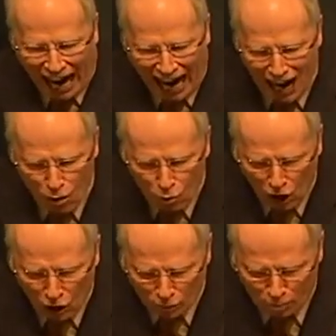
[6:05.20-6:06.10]
Our
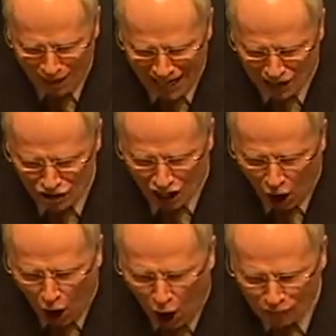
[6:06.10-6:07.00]
world prayers
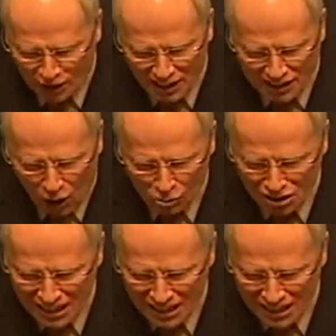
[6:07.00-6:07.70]
often don't